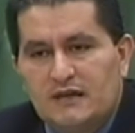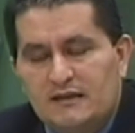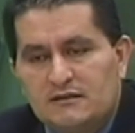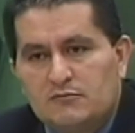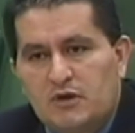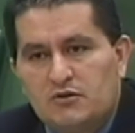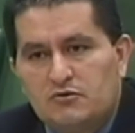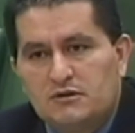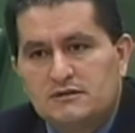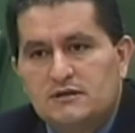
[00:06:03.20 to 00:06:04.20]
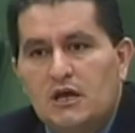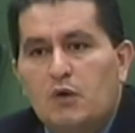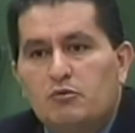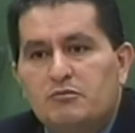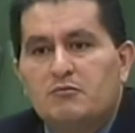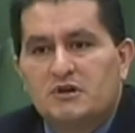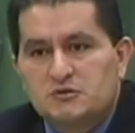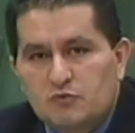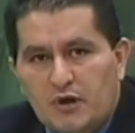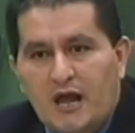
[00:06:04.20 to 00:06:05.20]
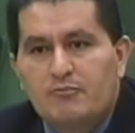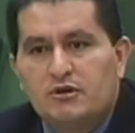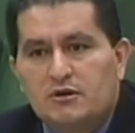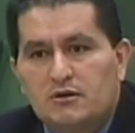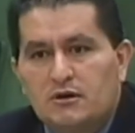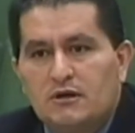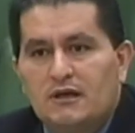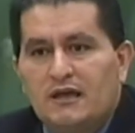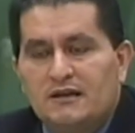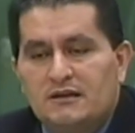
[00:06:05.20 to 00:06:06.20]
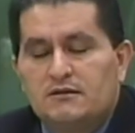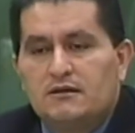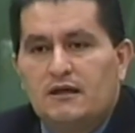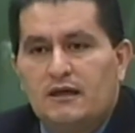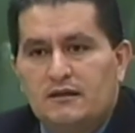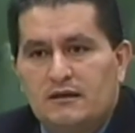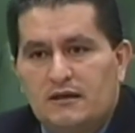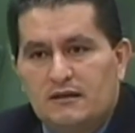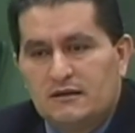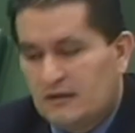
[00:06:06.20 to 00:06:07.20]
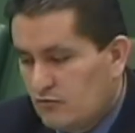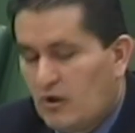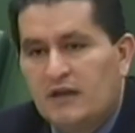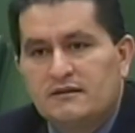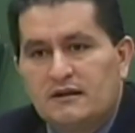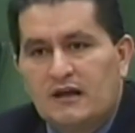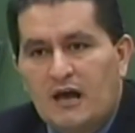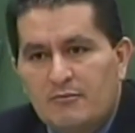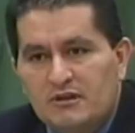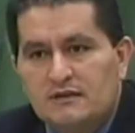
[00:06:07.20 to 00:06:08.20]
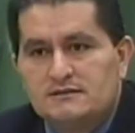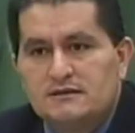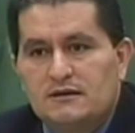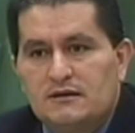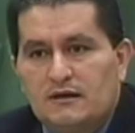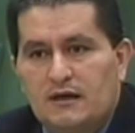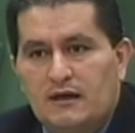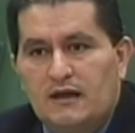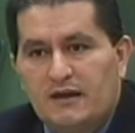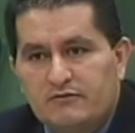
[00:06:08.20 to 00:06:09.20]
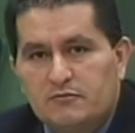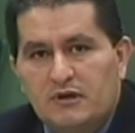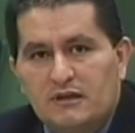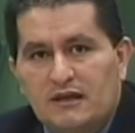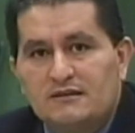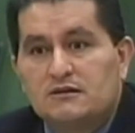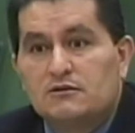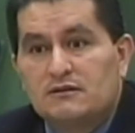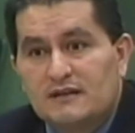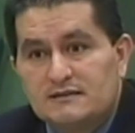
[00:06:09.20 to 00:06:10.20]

the ethnic minorities, would be much more happier in an Iran that accommodates everybody, and they're